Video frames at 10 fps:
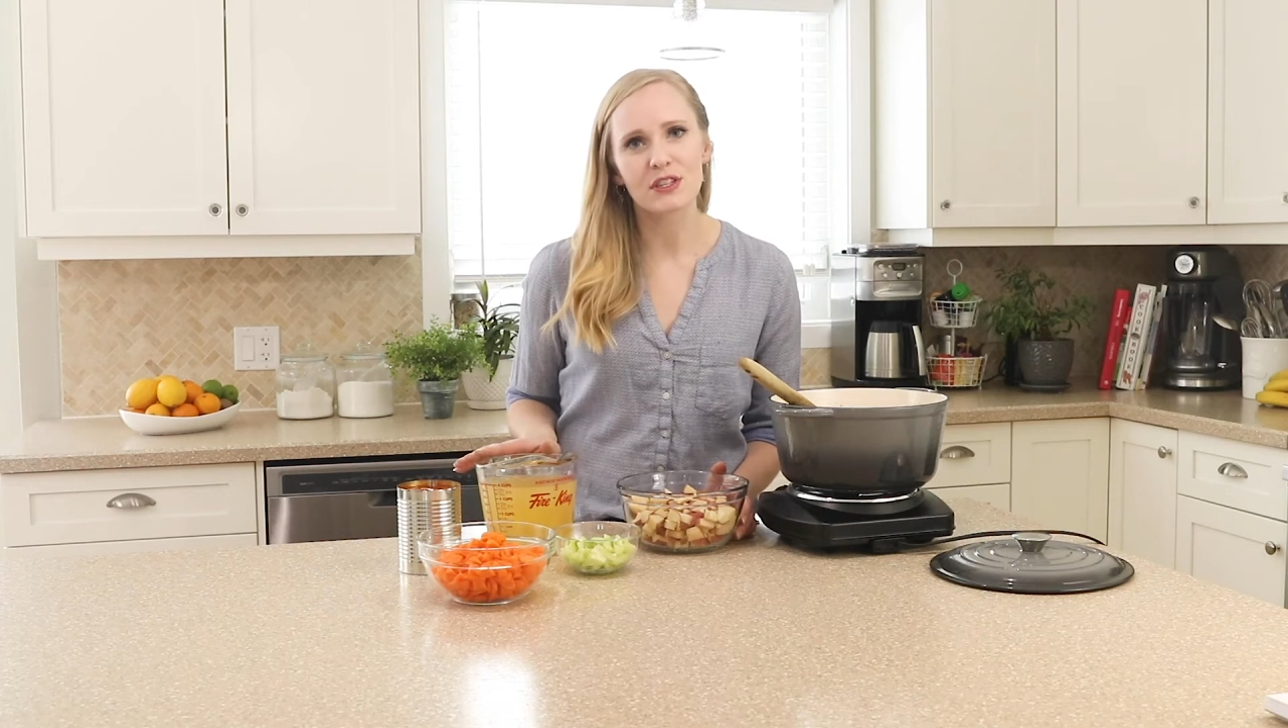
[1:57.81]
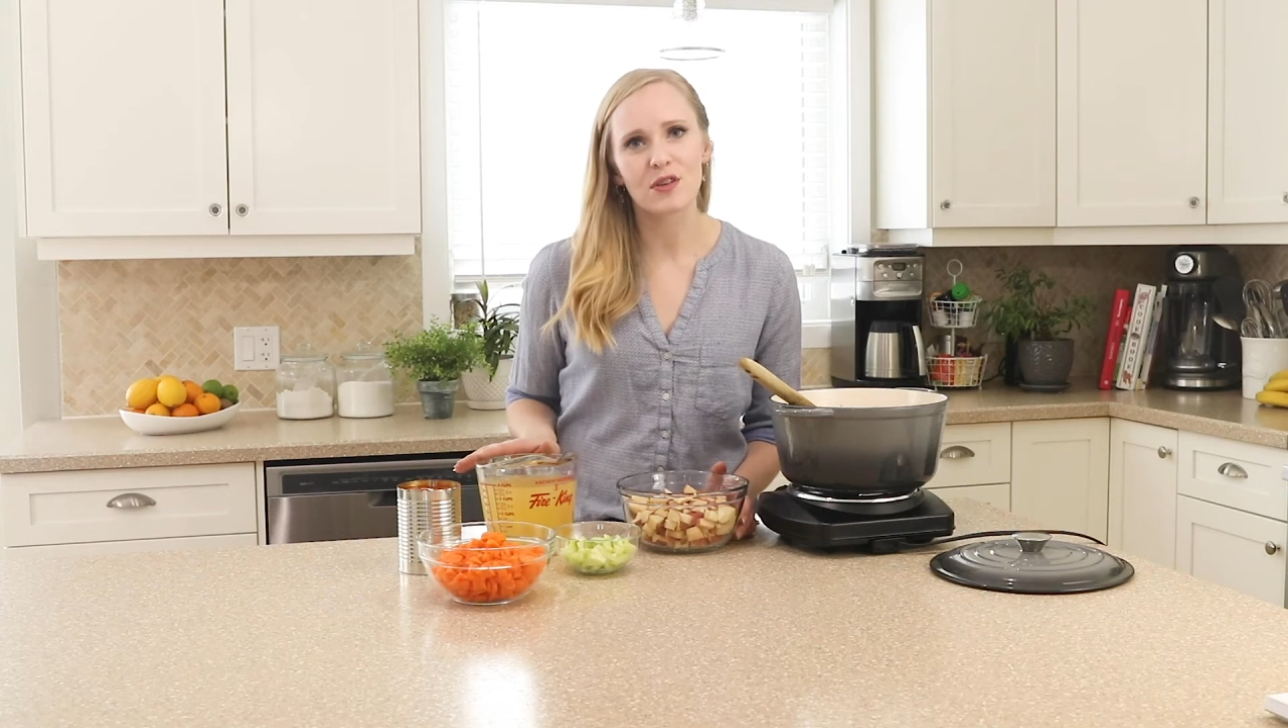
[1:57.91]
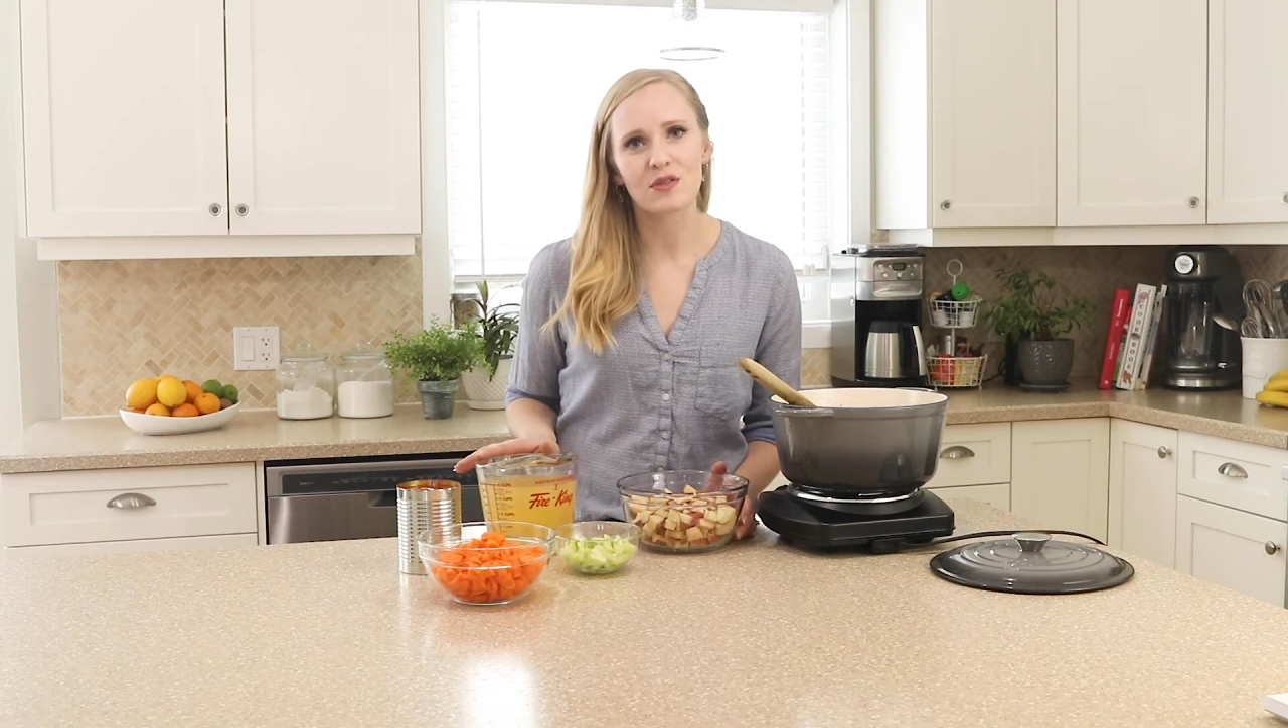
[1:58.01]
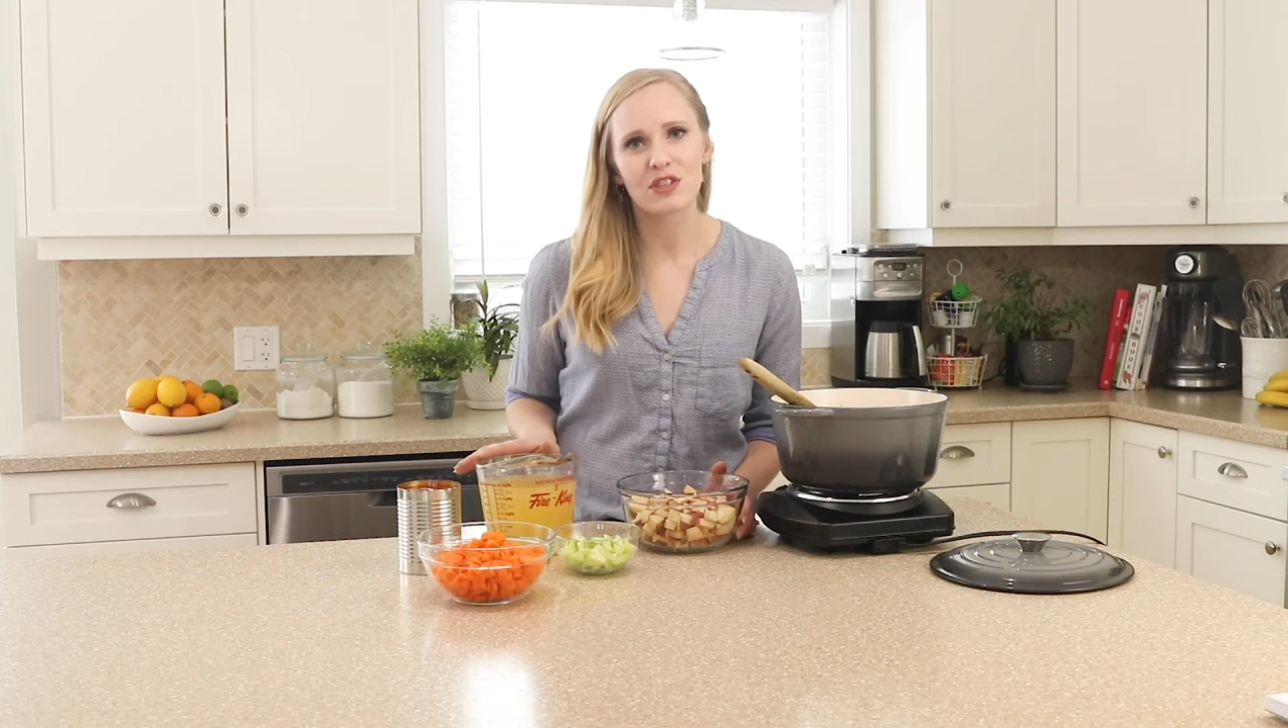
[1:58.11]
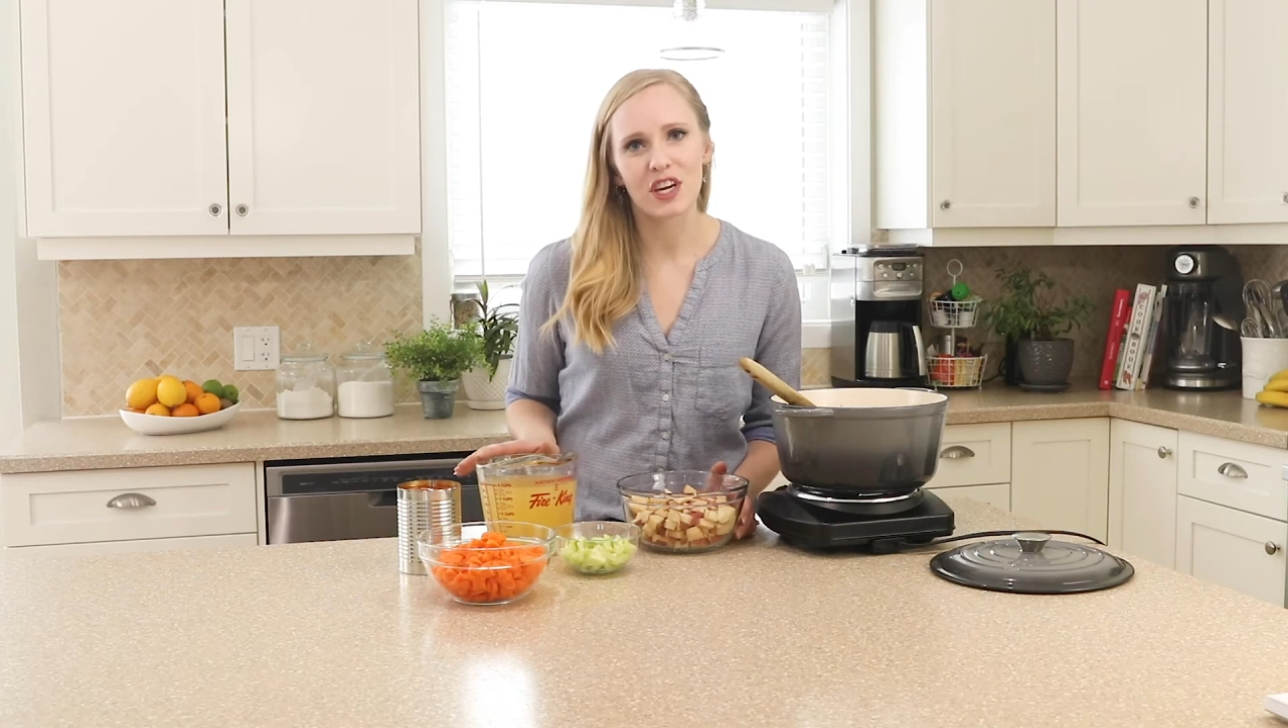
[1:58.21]
to
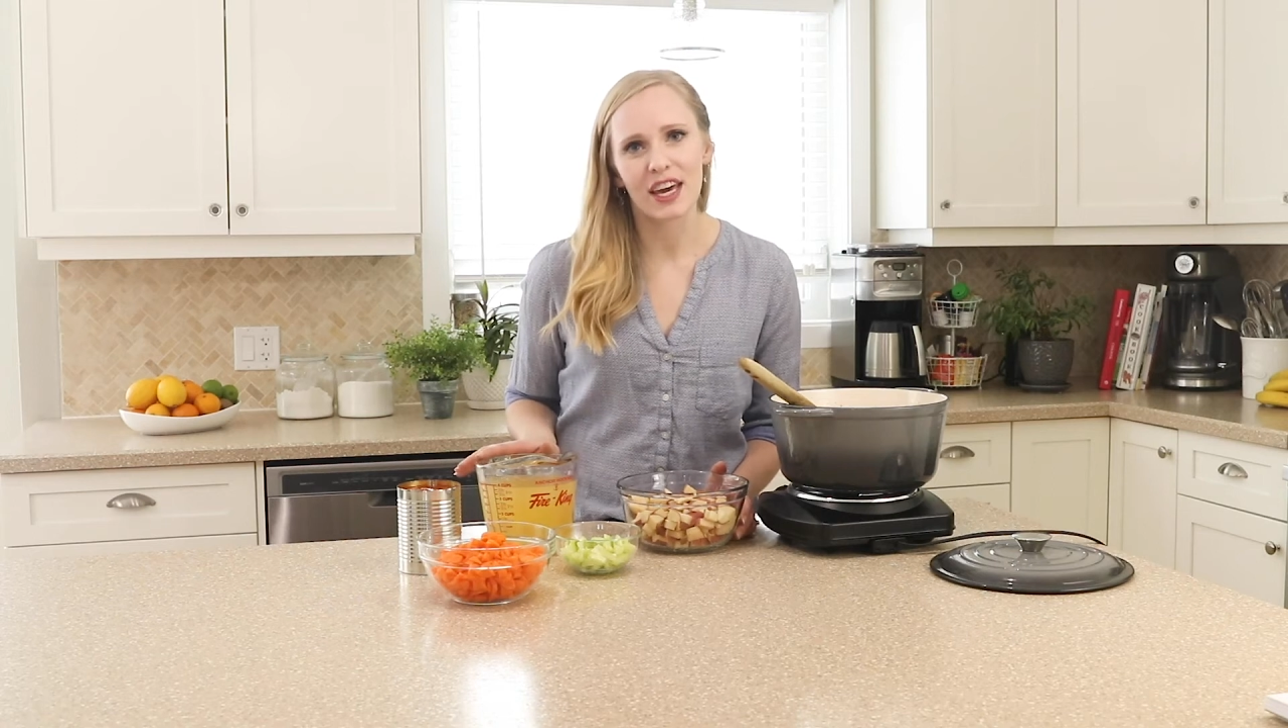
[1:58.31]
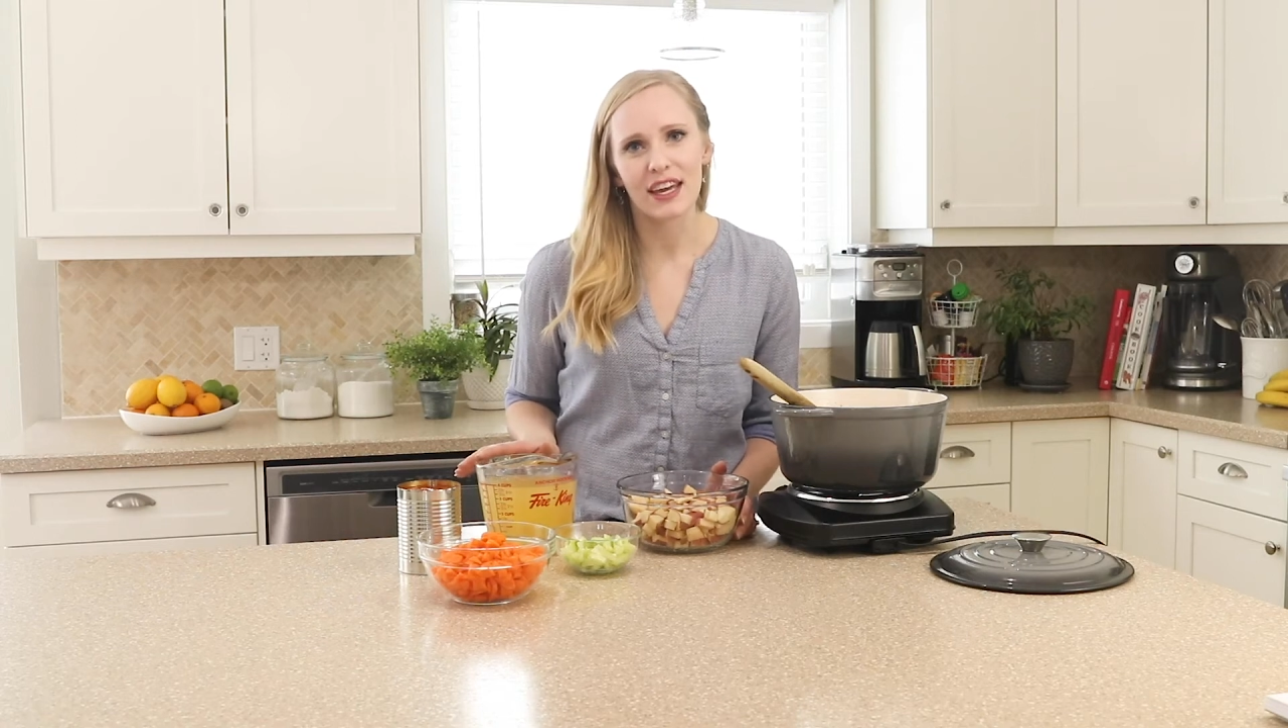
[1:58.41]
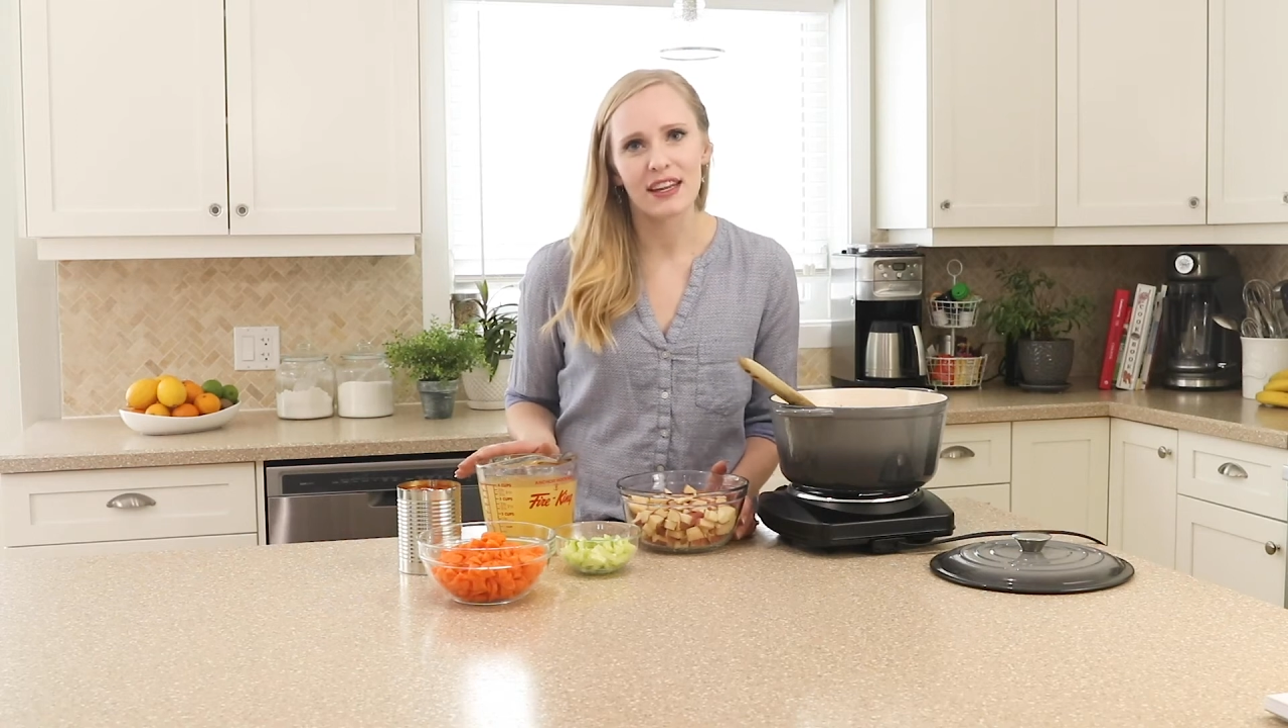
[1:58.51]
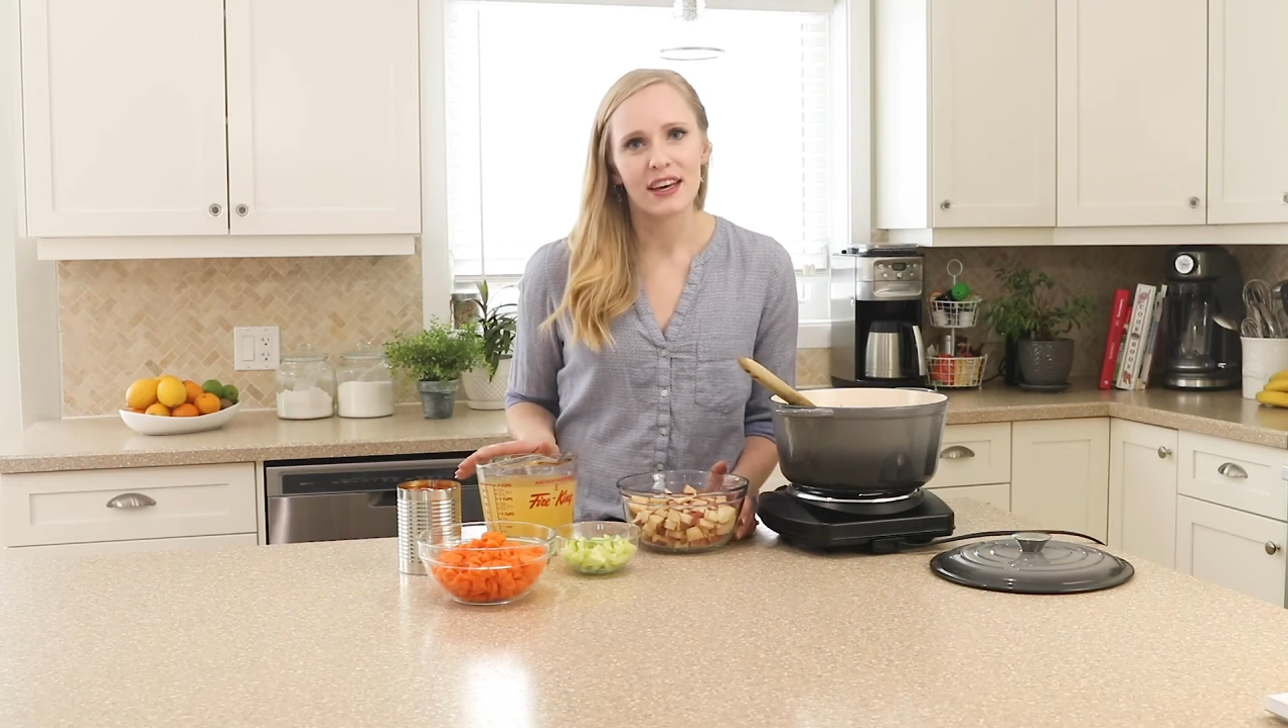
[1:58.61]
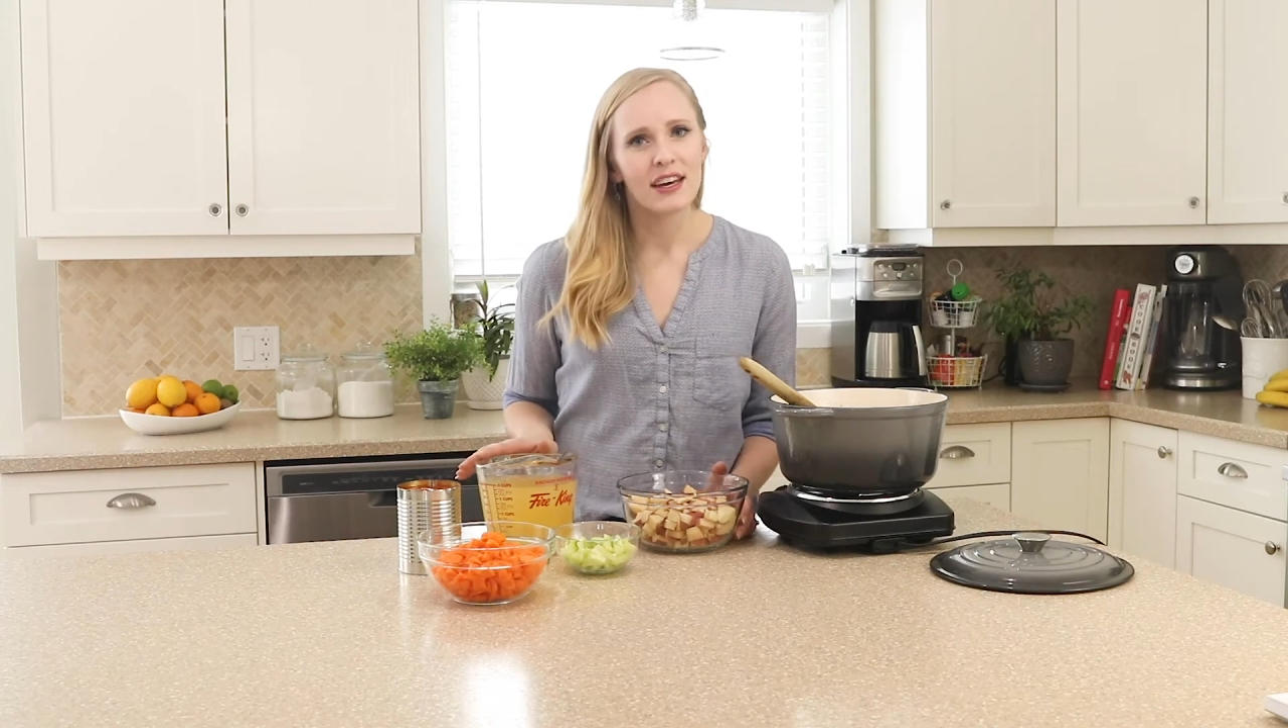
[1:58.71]
use chicken.